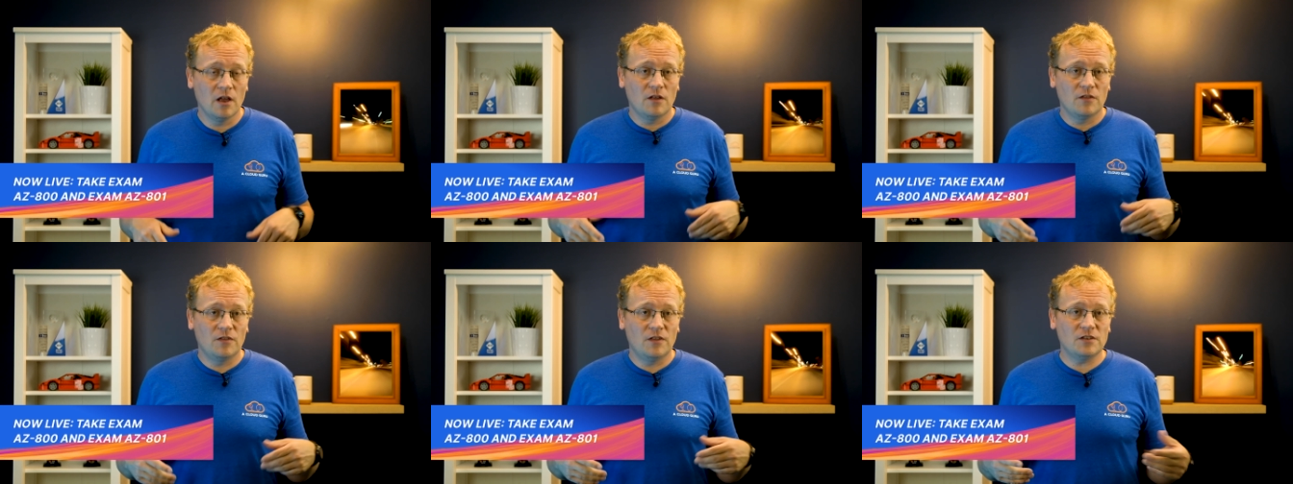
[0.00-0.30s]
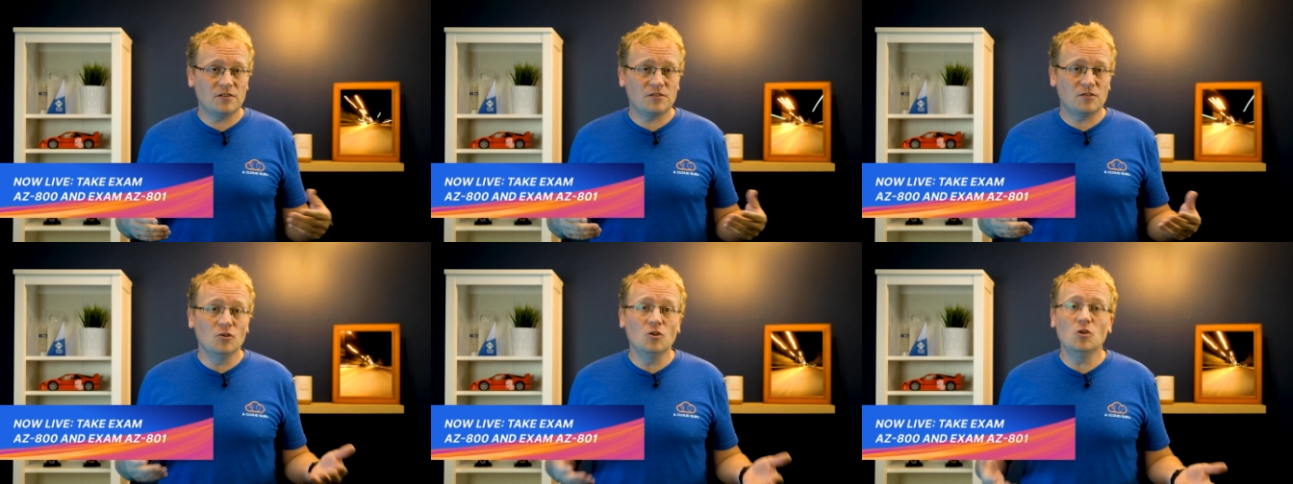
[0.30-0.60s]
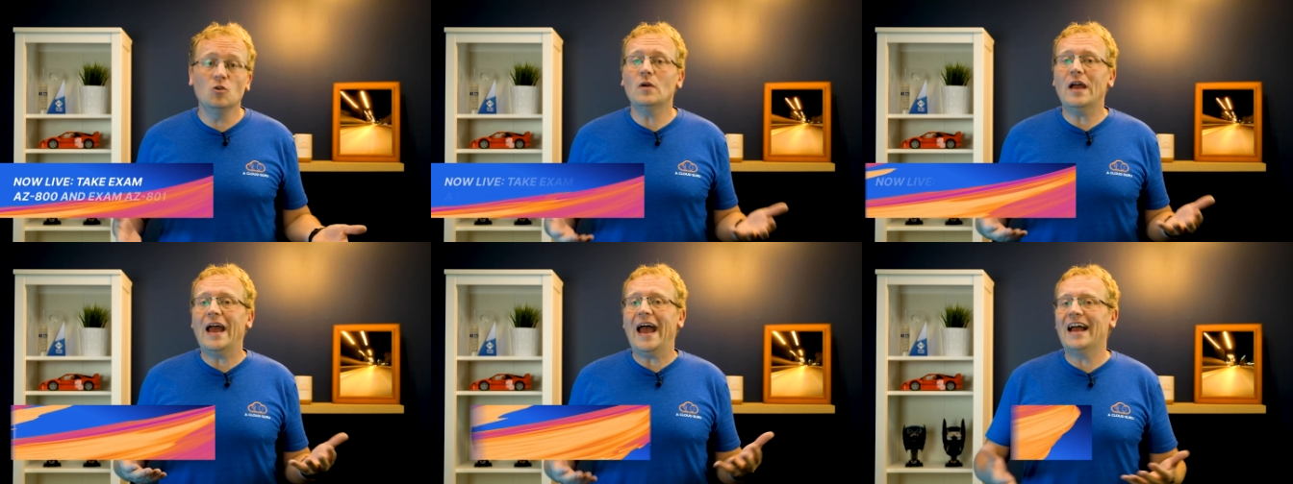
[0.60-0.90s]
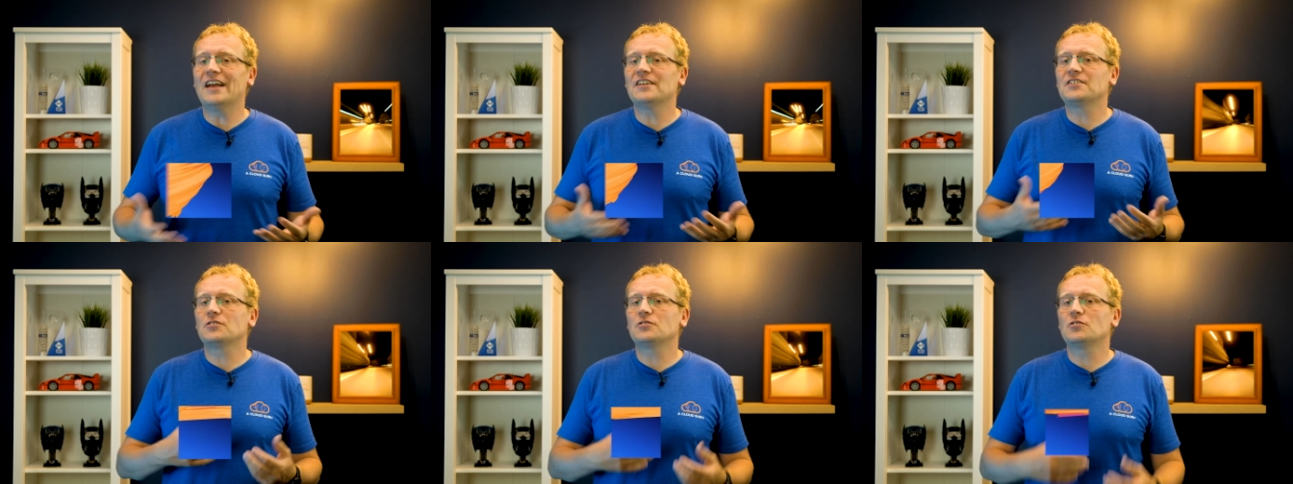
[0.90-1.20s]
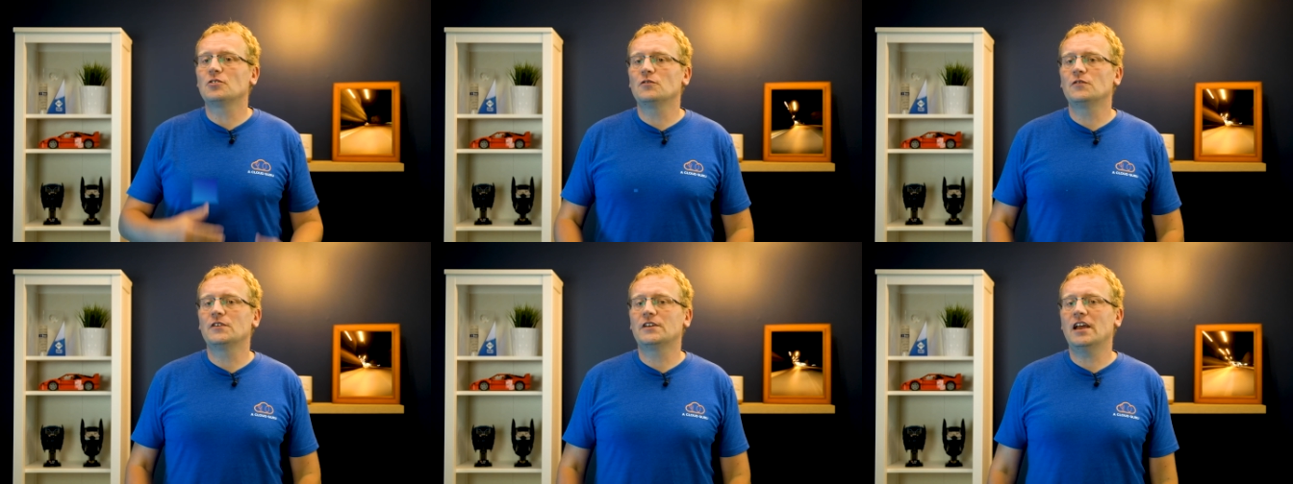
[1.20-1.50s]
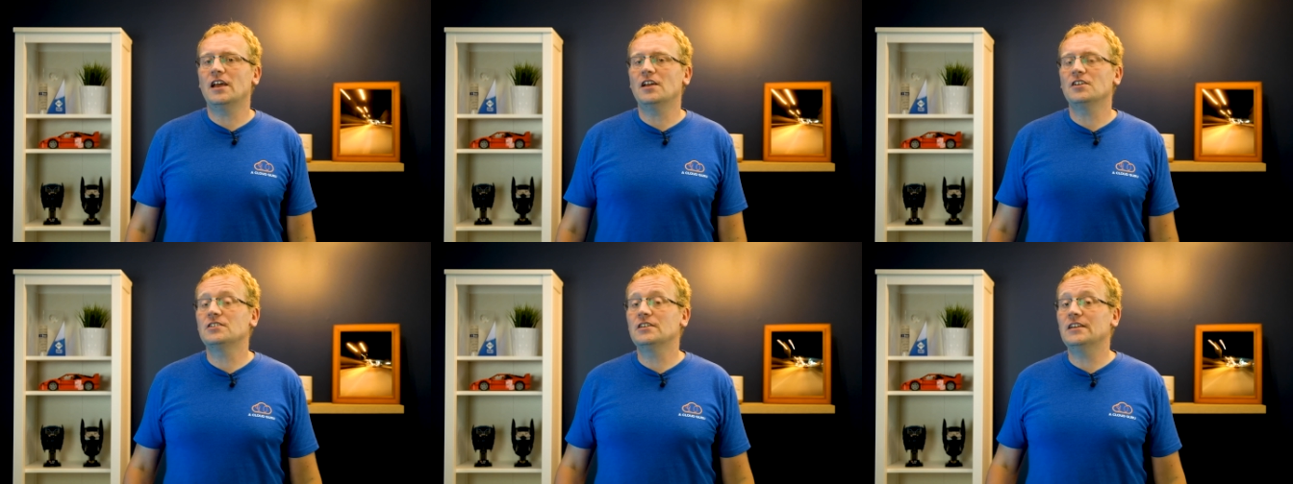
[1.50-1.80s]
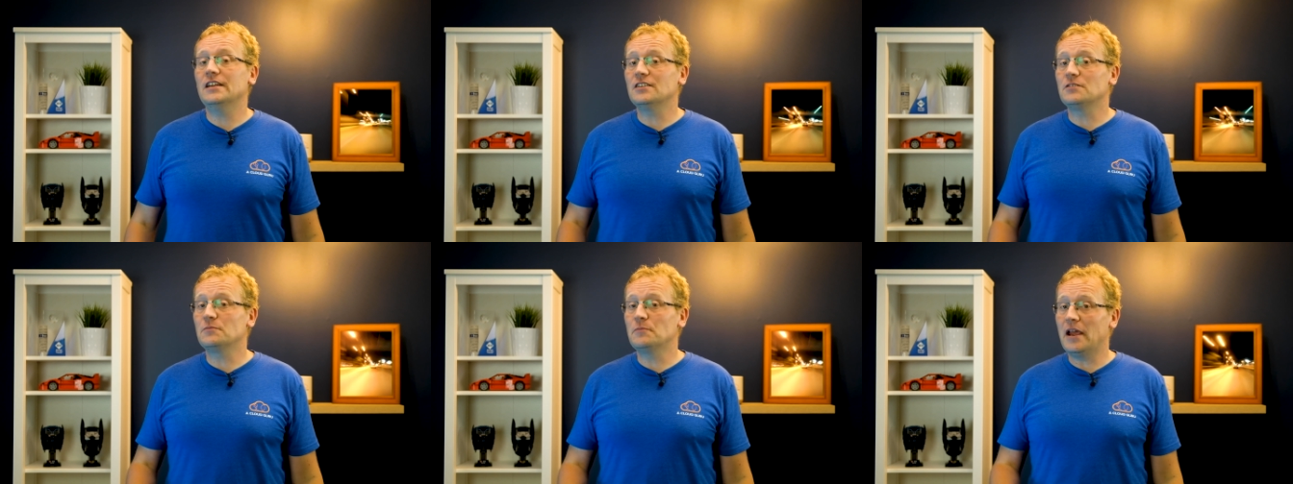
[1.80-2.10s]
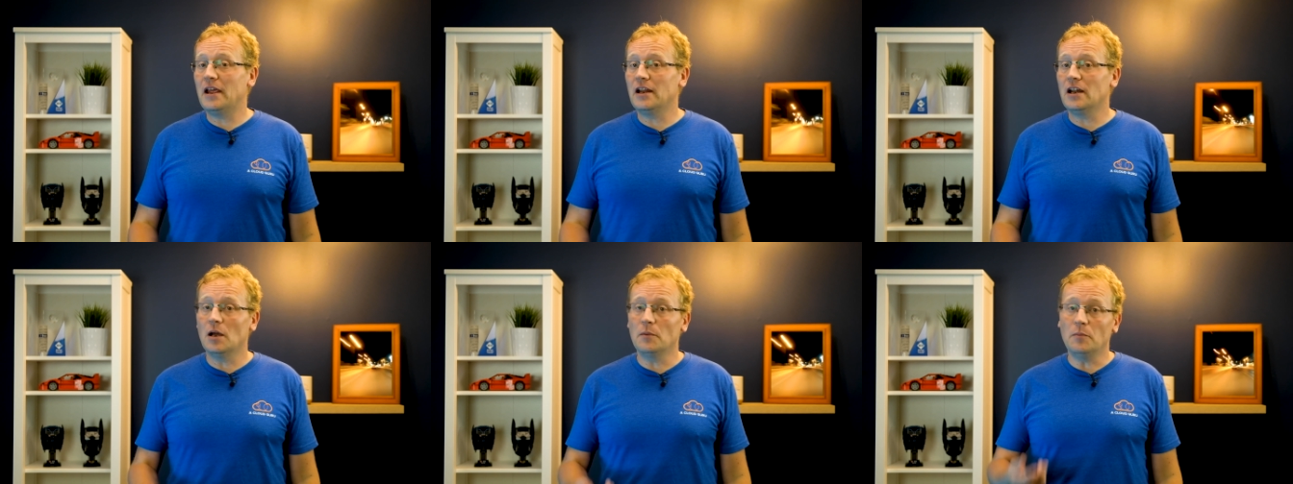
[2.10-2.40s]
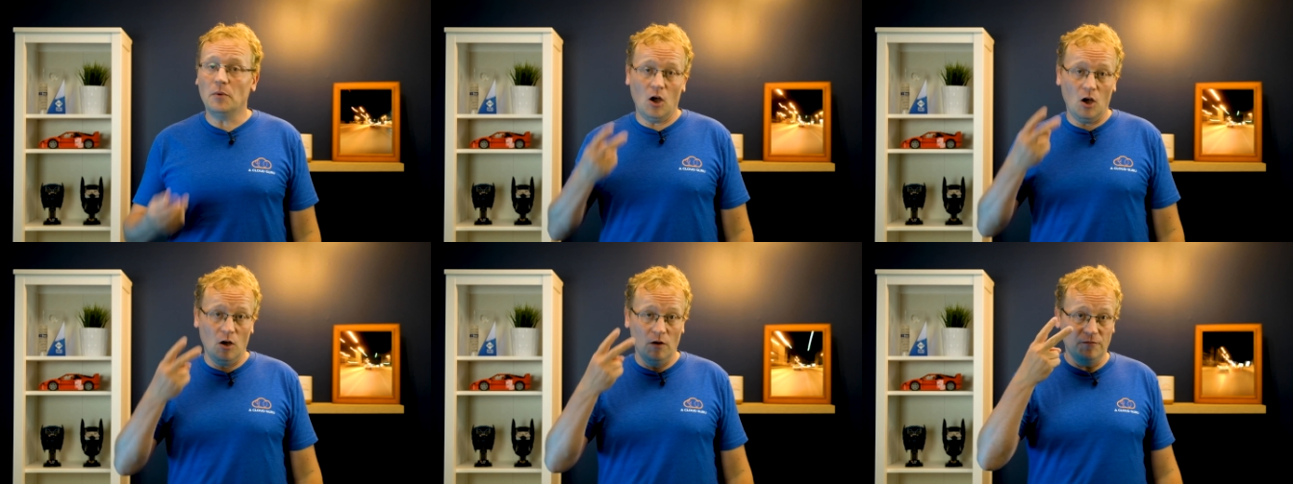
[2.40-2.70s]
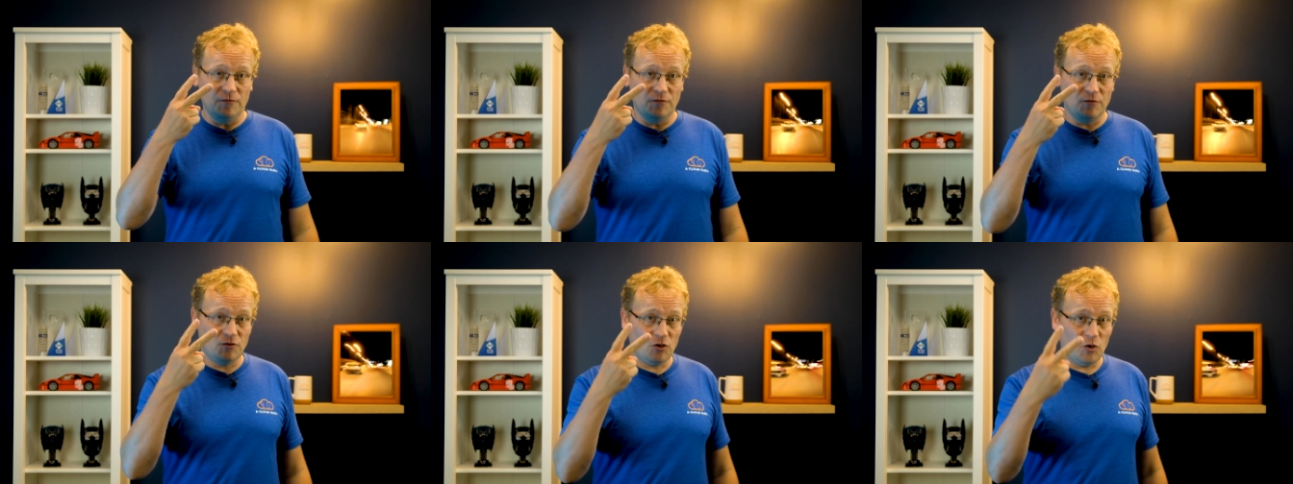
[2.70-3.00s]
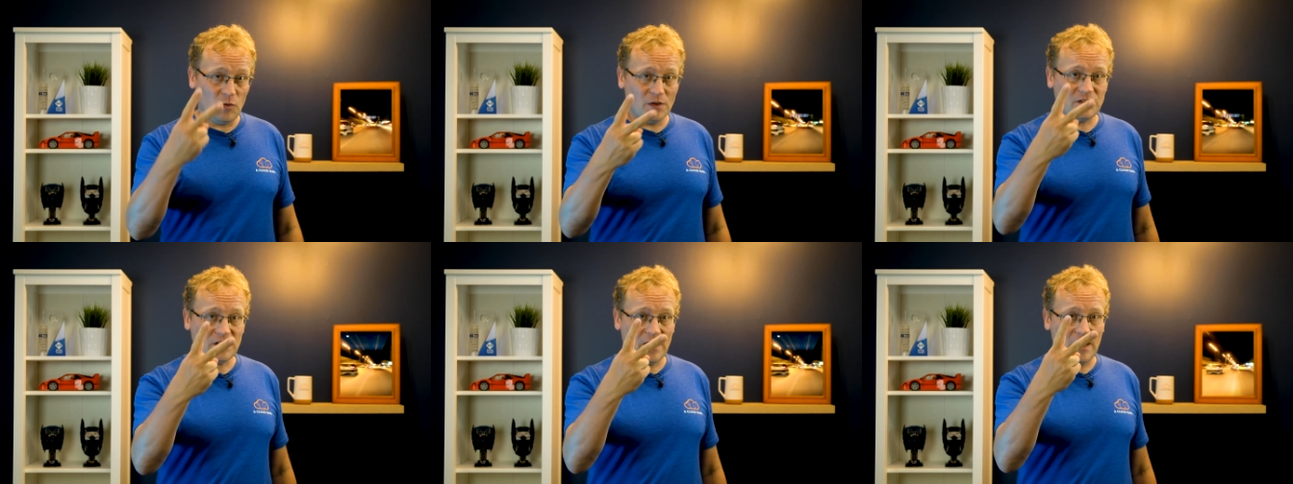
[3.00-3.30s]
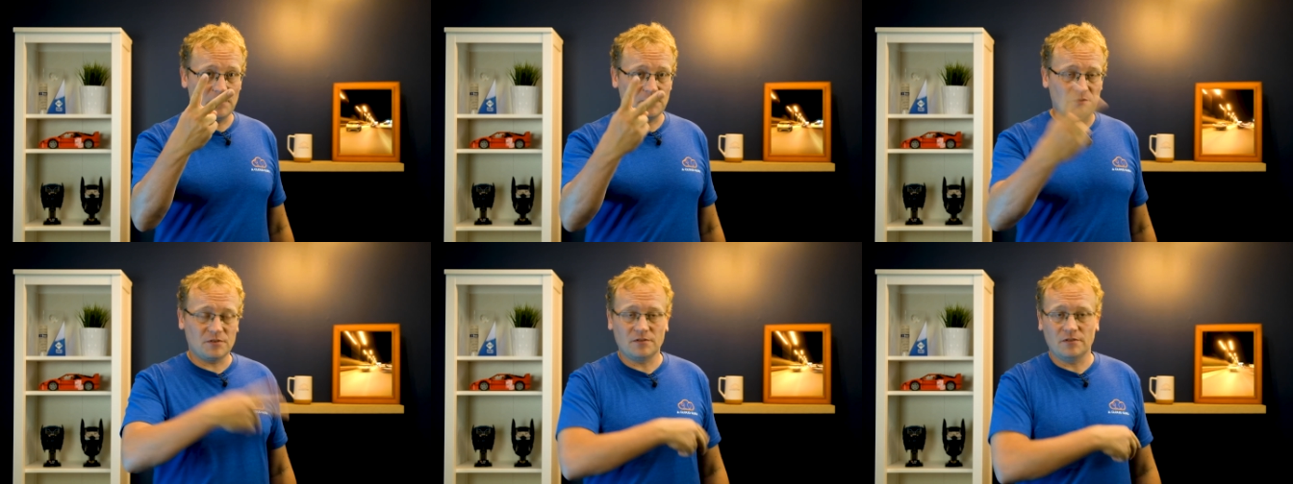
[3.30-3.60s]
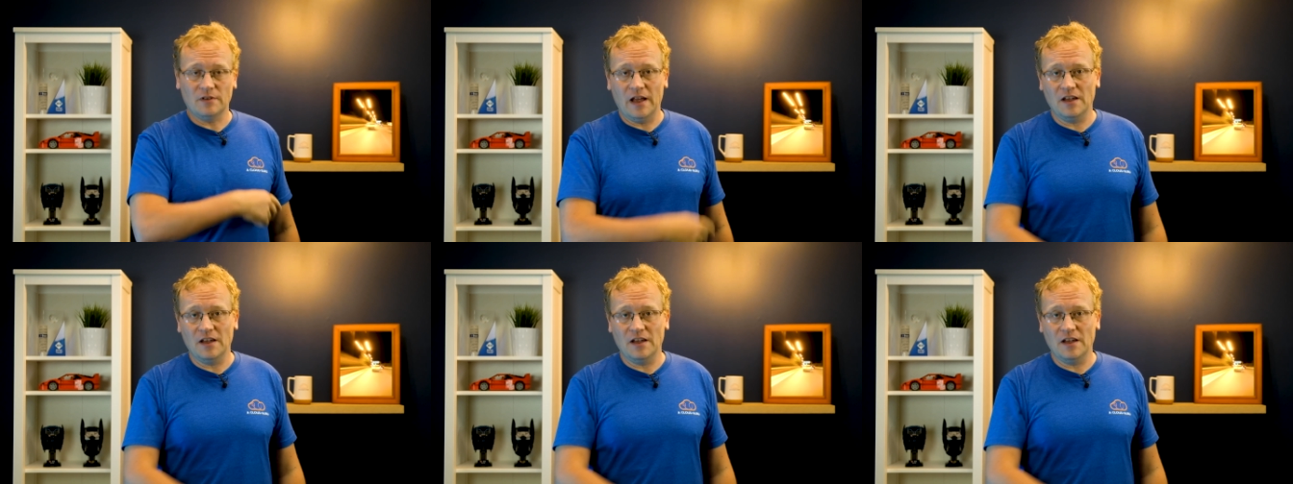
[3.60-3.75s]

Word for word: this new Azure certification is made up of two exams,